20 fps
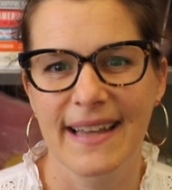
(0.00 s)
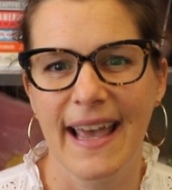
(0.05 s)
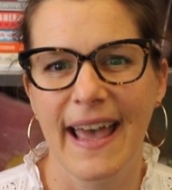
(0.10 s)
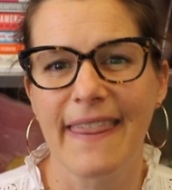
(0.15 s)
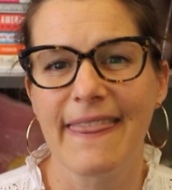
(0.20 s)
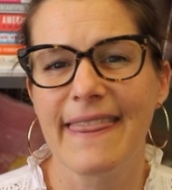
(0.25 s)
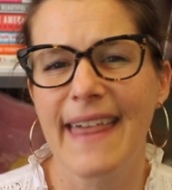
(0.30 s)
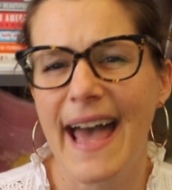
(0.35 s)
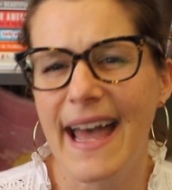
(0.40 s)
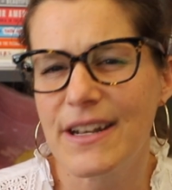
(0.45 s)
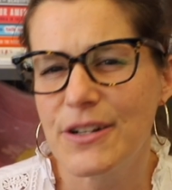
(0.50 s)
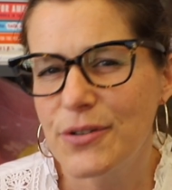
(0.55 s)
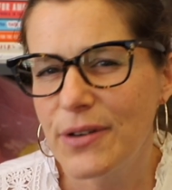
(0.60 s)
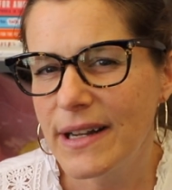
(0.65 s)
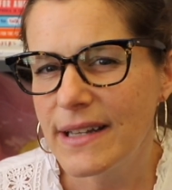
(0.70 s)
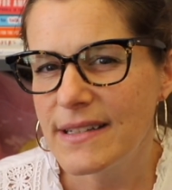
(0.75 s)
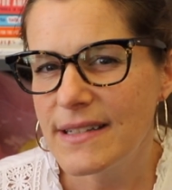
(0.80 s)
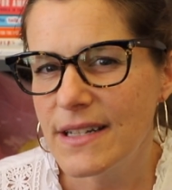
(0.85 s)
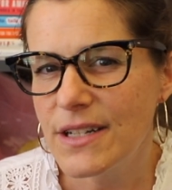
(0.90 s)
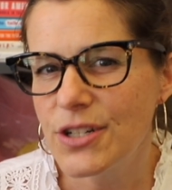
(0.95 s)
And that
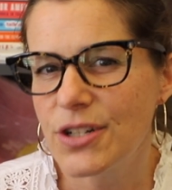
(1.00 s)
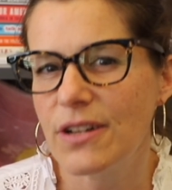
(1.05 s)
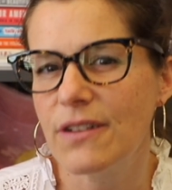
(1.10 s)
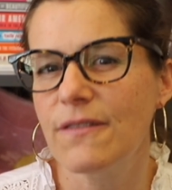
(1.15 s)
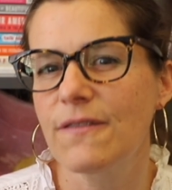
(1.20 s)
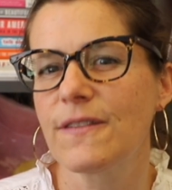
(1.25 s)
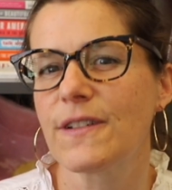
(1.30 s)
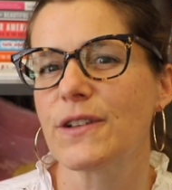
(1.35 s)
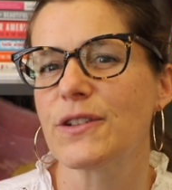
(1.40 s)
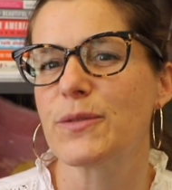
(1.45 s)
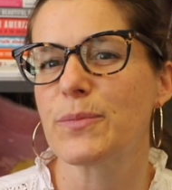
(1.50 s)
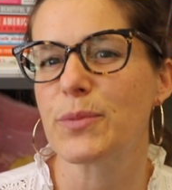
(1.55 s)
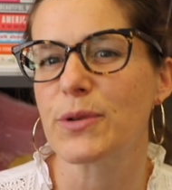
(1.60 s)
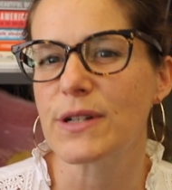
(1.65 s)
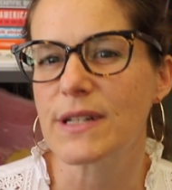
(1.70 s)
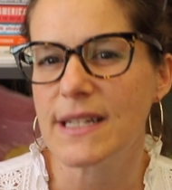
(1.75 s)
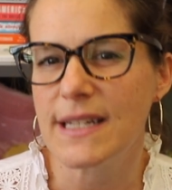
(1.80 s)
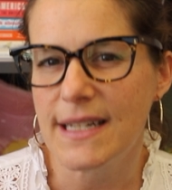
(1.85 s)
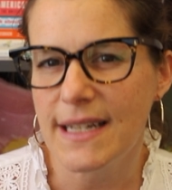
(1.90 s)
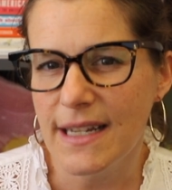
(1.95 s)
transition feels
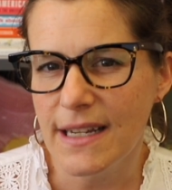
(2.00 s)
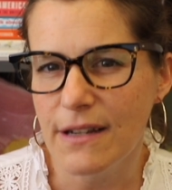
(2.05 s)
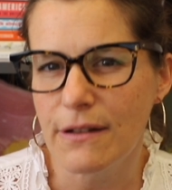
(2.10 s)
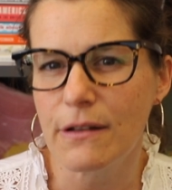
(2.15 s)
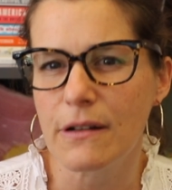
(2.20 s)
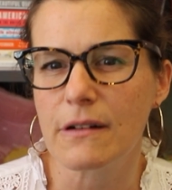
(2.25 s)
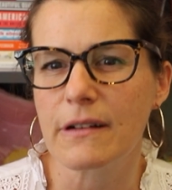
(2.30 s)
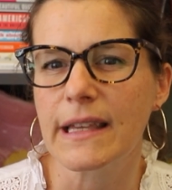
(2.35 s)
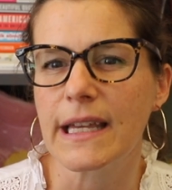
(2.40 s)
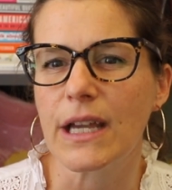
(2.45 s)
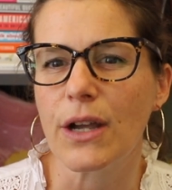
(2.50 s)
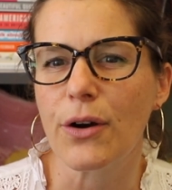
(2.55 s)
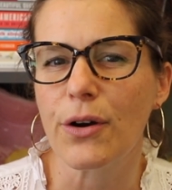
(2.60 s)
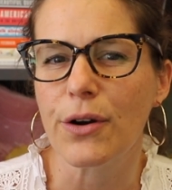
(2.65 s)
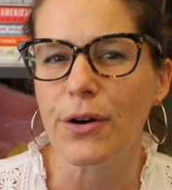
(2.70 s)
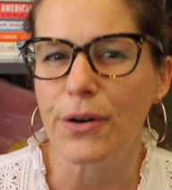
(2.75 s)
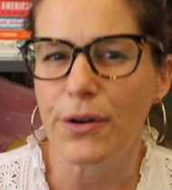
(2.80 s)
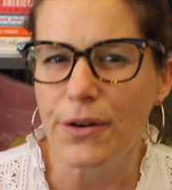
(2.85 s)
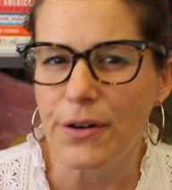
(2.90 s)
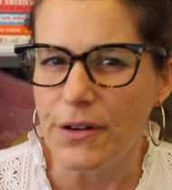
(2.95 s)
particularly
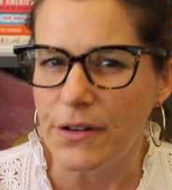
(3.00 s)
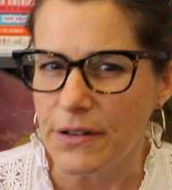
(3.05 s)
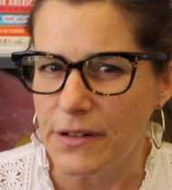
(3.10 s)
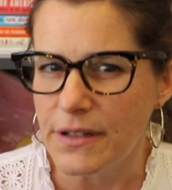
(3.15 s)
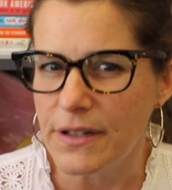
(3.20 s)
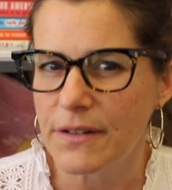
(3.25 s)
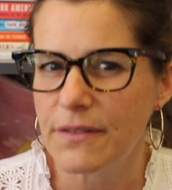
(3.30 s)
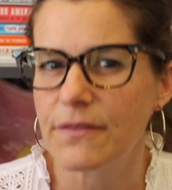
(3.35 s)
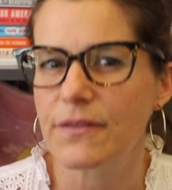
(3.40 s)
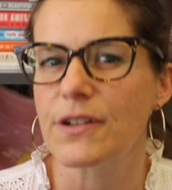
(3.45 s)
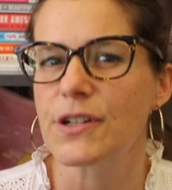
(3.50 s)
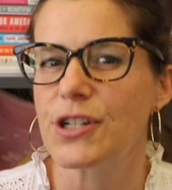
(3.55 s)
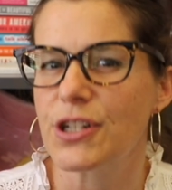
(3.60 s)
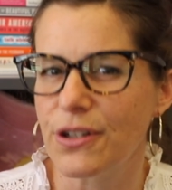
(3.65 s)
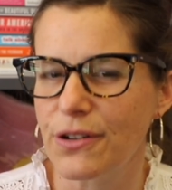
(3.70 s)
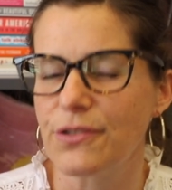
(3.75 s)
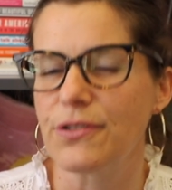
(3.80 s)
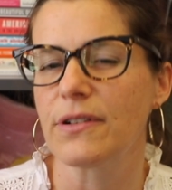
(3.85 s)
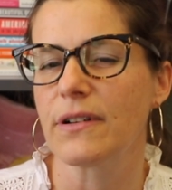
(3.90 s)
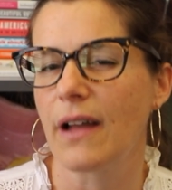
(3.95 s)
earned for
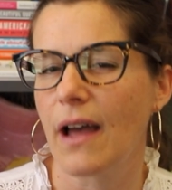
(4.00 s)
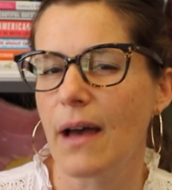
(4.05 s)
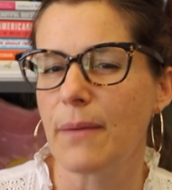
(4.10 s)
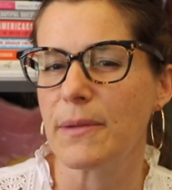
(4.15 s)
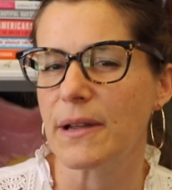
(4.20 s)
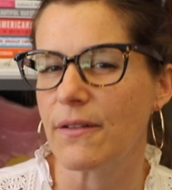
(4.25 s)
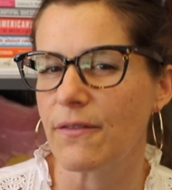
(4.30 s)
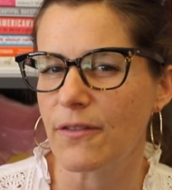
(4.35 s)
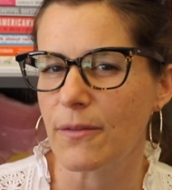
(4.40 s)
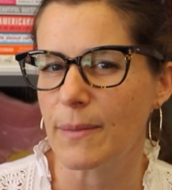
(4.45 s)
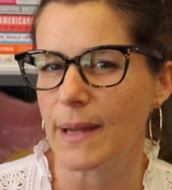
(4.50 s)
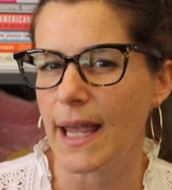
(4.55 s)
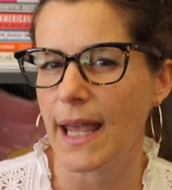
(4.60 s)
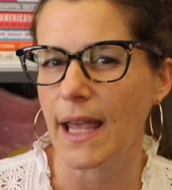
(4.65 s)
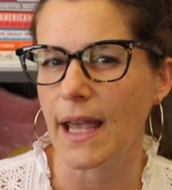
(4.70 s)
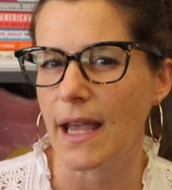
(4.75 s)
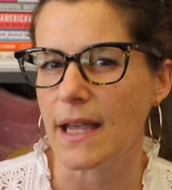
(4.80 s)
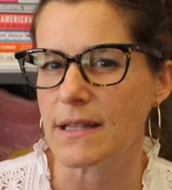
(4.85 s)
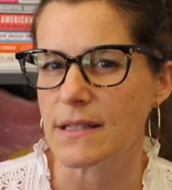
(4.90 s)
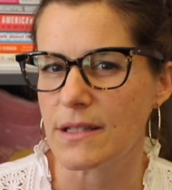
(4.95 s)
children coming from
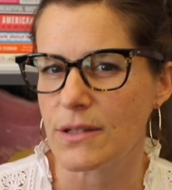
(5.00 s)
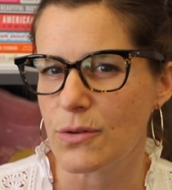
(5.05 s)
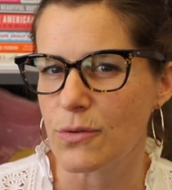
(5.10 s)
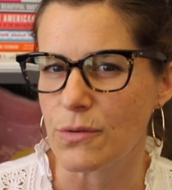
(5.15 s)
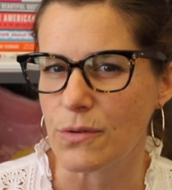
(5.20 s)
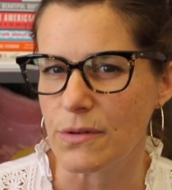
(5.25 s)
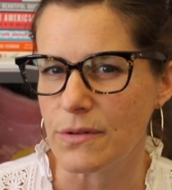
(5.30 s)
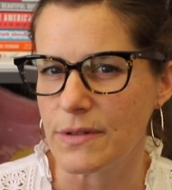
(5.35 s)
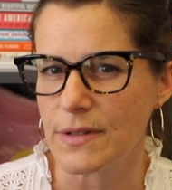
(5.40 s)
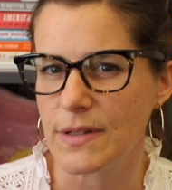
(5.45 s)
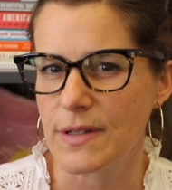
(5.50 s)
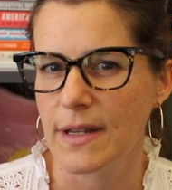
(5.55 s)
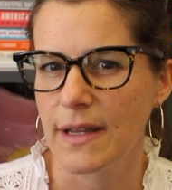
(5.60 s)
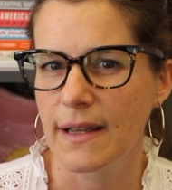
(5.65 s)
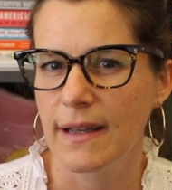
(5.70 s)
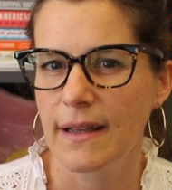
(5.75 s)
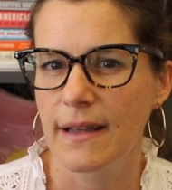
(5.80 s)
K-8 schools.